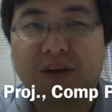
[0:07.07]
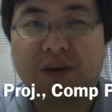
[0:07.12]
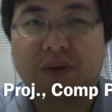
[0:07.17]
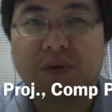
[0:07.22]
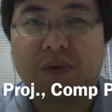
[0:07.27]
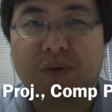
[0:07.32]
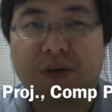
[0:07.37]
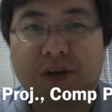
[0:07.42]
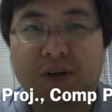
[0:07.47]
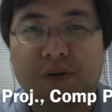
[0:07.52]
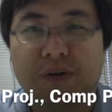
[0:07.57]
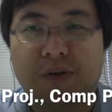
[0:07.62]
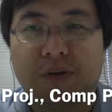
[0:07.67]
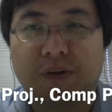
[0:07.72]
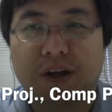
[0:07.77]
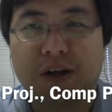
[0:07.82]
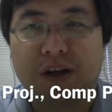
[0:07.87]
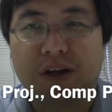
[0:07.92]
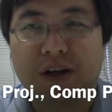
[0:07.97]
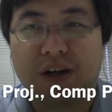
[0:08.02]
Well,
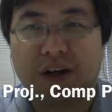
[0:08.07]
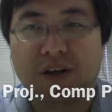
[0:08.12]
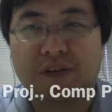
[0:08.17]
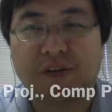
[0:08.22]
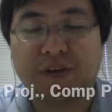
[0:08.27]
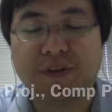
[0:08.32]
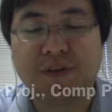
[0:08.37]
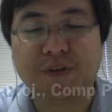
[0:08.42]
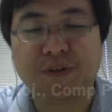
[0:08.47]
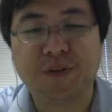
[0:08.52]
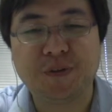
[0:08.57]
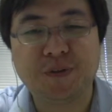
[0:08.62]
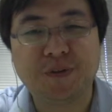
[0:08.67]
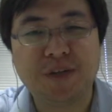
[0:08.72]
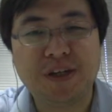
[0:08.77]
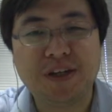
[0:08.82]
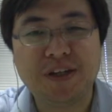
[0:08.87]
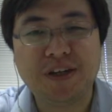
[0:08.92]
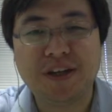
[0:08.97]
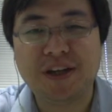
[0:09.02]
how are you
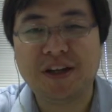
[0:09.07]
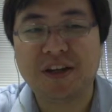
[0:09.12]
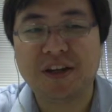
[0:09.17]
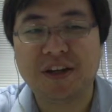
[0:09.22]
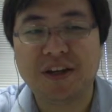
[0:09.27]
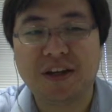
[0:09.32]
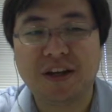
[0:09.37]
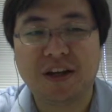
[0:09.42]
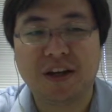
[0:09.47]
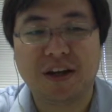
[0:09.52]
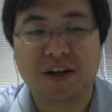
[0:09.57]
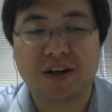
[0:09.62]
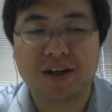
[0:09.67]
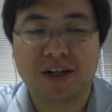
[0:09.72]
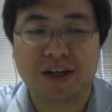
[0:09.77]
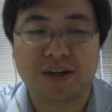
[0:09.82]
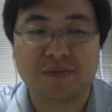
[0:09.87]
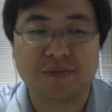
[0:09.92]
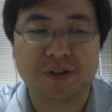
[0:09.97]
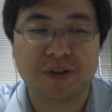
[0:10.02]
doing? Long
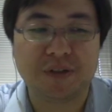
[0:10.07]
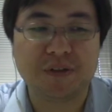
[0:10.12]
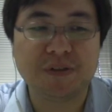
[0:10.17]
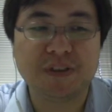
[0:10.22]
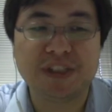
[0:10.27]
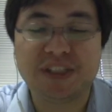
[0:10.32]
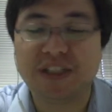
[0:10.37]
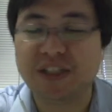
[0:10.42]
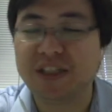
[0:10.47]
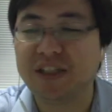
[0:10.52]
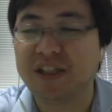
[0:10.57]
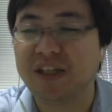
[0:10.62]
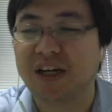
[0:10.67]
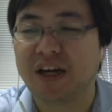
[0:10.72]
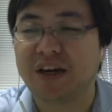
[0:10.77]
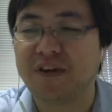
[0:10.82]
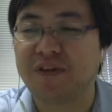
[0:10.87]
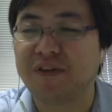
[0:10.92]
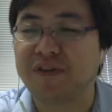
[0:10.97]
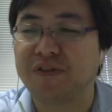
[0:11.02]
time no see. I
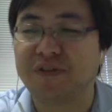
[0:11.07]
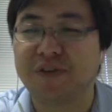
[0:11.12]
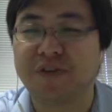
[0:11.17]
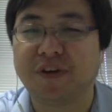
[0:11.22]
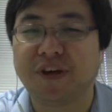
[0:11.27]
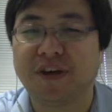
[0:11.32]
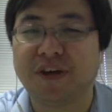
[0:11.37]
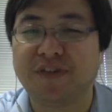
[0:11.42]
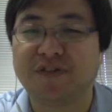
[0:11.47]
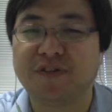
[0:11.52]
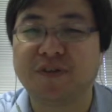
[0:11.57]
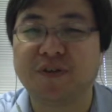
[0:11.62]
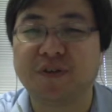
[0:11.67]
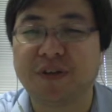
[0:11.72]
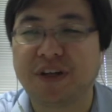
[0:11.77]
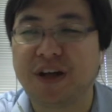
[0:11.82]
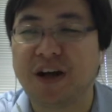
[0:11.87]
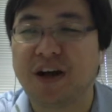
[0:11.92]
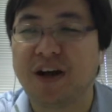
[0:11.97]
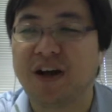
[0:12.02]
hope you have good
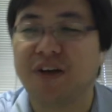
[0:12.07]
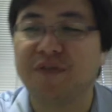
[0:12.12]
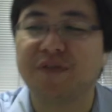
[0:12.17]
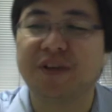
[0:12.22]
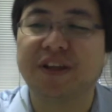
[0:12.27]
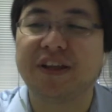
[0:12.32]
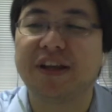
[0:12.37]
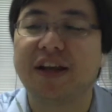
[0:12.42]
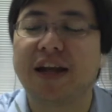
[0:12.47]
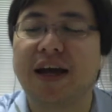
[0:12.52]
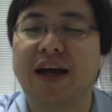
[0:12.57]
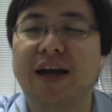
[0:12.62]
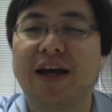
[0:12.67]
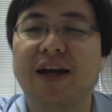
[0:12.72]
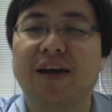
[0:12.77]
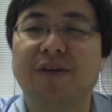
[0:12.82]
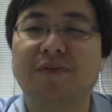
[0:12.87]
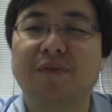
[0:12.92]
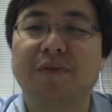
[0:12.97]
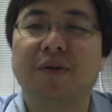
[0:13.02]
time with the
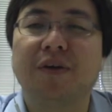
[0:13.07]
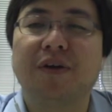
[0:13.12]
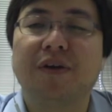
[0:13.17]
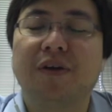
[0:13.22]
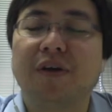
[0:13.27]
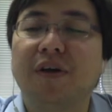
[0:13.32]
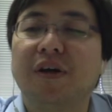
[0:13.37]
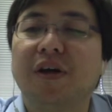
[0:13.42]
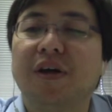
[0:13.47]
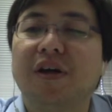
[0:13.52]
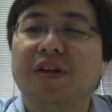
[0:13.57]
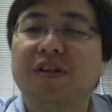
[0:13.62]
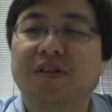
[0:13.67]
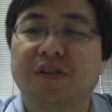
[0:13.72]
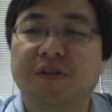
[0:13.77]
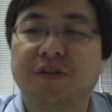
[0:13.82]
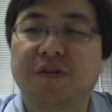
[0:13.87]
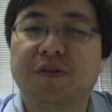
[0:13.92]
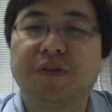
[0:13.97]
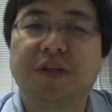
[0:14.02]
lab. So
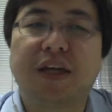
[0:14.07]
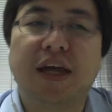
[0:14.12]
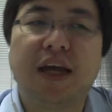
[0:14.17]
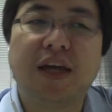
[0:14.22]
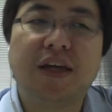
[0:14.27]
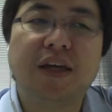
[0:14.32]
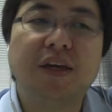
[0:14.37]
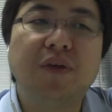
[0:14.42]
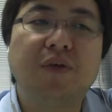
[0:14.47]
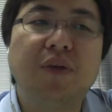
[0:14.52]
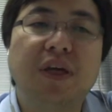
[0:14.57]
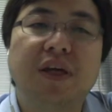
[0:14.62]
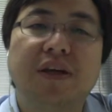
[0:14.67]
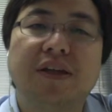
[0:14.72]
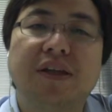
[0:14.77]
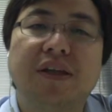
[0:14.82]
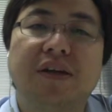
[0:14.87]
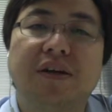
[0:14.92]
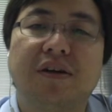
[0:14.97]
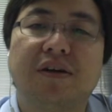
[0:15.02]
today we're
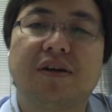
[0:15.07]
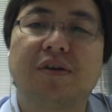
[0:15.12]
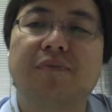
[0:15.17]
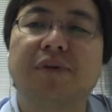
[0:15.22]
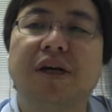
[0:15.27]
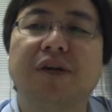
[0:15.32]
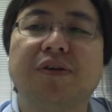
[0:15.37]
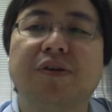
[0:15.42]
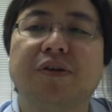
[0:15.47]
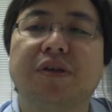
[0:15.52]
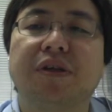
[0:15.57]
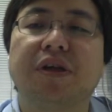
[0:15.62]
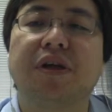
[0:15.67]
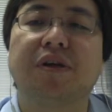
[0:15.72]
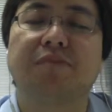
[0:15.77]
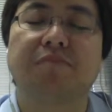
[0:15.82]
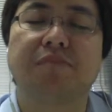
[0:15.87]
gonna talk about your term